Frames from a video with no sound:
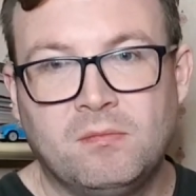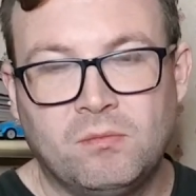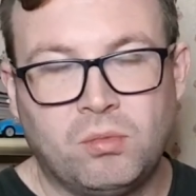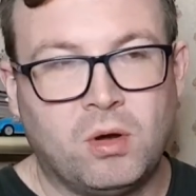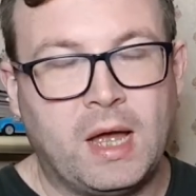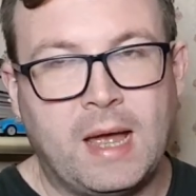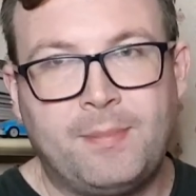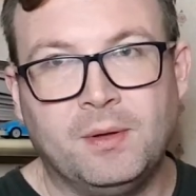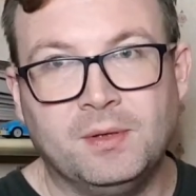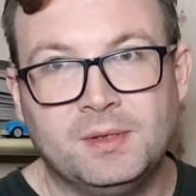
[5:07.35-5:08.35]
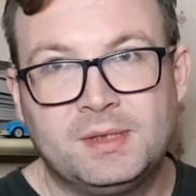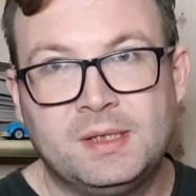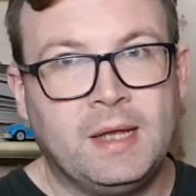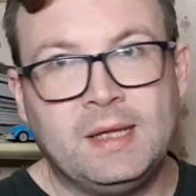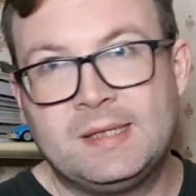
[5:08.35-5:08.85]
what happens
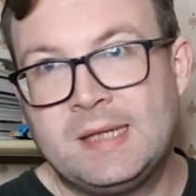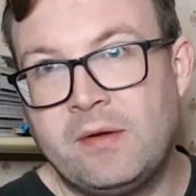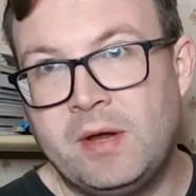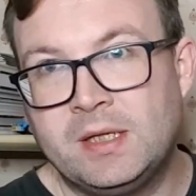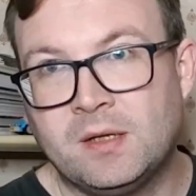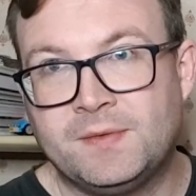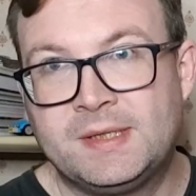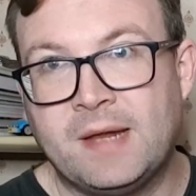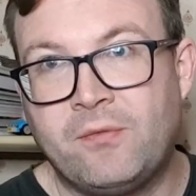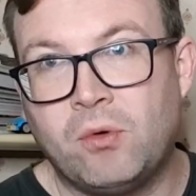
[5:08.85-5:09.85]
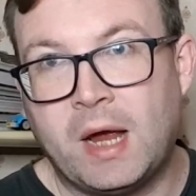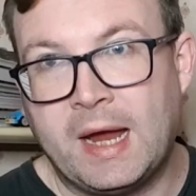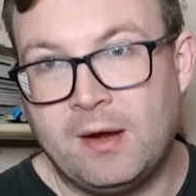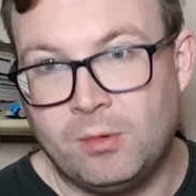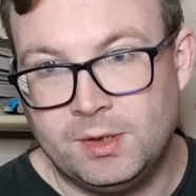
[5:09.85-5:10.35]
in a series of several
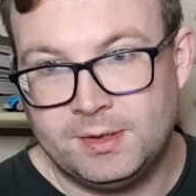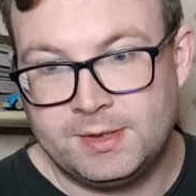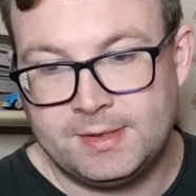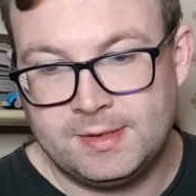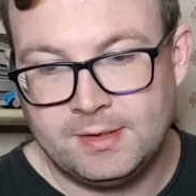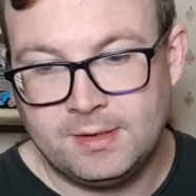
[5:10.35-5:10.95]
hours.